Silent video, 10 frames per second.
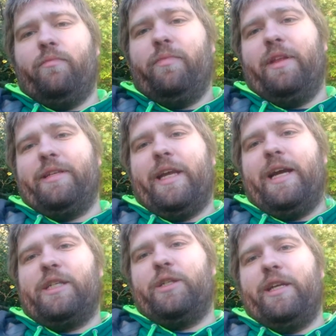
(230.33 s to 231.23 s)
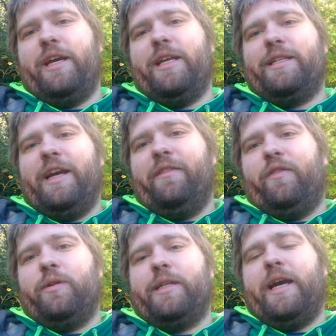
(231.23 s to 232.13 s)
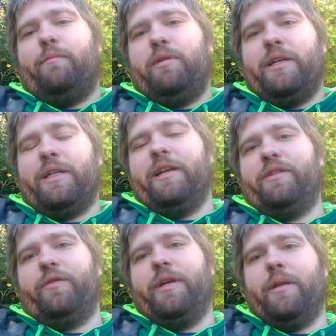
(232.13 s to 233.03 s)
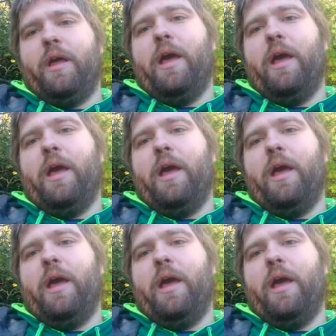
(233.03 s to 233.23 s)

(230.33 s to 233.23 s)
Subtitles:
This actually is the earphones I have plugged into it.